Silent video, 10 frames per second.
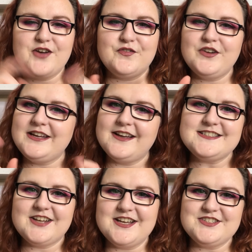for you
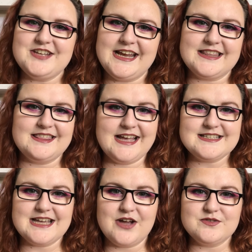guys to go and check
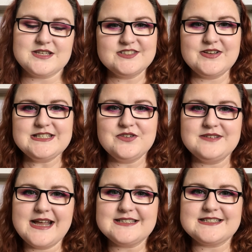that out. So until
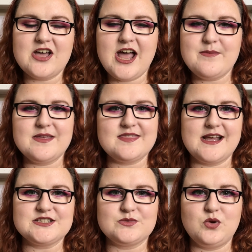next time,
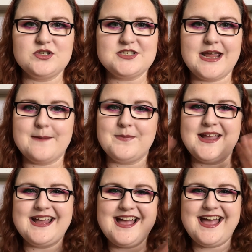thanks for watching.
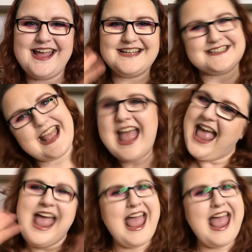Bye guys.